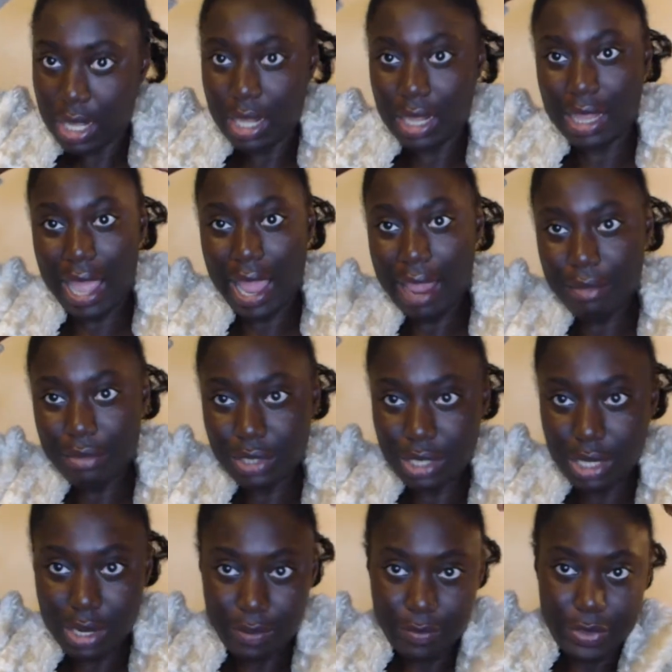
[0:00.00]
lives
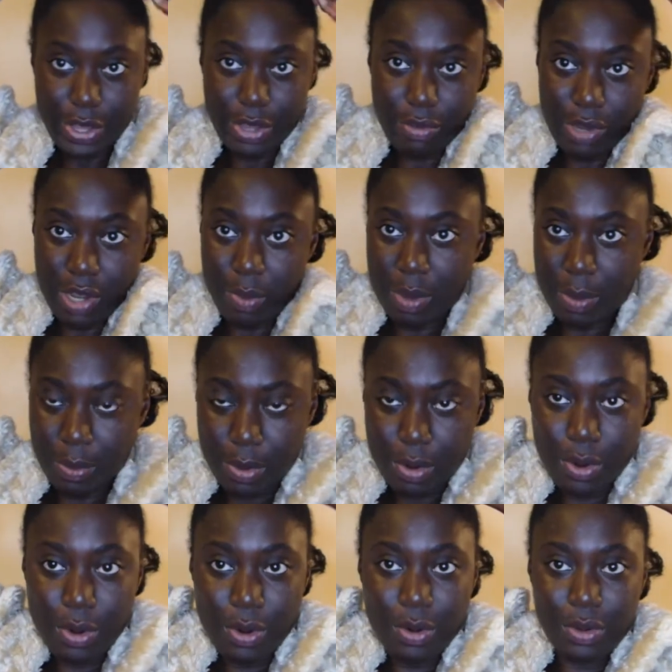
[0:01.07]
then you got
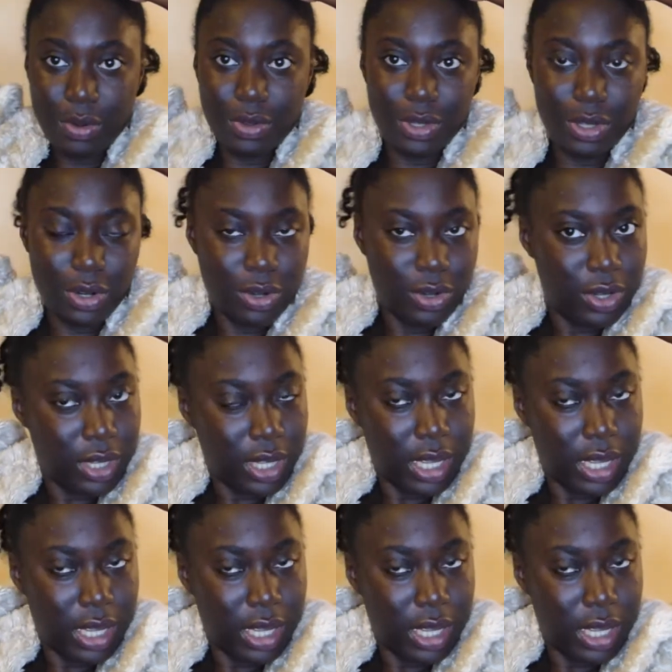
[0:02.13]
people, you know,